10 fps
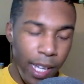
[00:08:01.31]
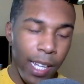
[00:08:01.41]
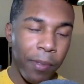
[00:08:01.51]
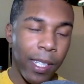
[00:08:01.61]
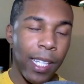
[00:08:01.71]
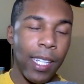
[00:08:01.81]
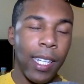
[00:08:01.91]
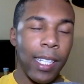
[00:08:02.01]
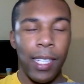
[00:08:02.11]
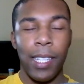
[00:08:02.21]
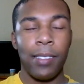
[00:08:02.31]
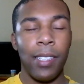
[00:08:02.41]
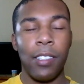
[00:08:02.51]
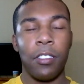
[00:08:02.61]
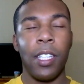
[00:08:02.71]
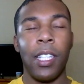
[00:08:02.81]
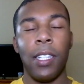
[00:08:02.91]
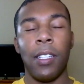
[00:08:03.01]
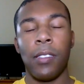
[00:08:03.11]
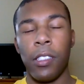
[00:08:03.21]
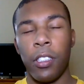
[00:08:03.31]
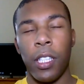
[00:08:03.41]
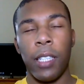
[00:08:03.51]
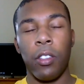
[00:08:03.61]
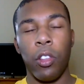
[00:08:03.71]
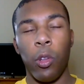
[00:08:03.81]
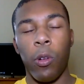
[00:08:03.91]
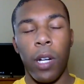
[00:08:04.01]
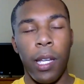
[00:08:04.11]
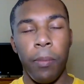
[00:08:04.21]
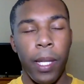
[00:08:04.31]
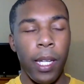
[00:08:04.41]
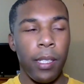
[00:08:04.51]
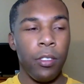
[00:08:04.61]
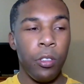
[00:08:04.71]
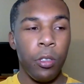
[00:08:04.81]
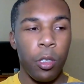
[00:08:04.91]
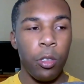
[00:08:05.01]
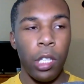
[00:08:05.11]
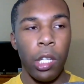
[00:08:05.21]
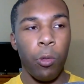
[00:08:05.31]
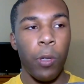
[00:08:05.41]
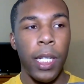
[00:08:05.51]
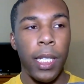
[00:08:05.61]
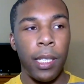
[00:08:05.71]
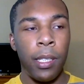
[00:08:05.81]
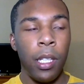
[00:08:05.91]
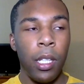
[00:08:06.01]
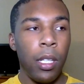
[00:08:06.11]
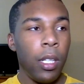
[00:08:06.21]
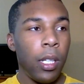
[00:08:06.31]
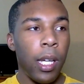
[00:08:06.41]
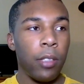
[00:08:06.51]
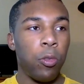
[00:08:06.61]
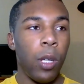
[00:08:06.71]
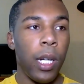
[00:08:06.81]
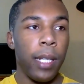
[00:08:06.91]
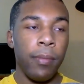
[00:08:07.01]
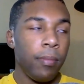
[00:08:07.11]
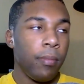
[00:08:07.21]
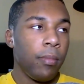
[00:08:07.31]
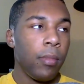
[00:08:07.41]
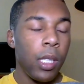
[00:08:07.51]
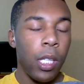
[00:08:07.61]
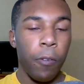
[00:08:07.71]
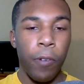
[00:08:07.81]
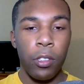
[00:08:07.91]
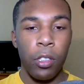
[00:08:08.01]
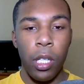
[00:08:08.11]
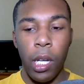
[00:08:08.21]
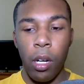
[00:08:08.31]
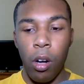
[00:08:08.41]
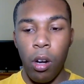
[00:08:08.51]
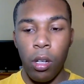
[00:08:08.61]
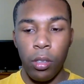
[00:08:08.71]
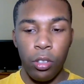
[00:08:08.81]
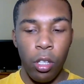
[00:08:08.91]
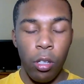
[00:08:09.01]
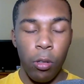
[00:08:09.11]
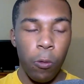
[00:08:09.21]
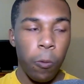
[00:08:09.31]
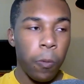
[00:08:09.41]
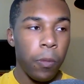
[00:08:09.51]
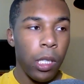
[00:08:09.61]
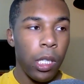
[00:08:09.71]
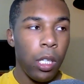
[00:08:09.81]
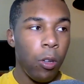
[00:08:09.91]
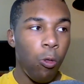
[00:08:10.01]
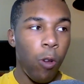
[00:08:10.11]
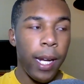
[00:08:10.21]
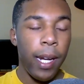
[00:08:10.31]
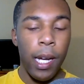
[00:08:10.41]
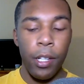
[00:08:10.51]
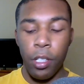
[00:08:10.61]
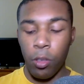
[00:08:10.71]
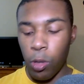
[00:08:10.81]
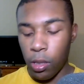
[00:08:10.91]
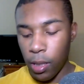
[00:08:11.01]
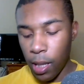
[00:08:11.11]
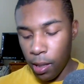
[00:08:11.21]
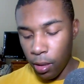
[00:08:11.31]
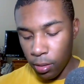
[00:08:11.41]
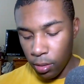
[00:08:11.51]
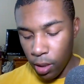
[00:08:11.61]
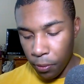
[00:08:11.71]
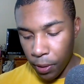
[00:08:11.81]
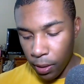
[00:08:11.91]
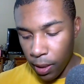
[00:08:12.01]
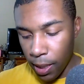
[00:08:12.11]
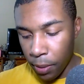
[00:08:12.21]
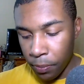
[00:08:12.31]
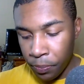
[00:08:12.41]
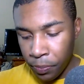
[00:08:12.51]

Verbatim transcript: um, you get essentially he essentially gets lured in because Suzaku's like, well, guess what? Your friends are gonna get hurt, so why not just work together and stuff like that?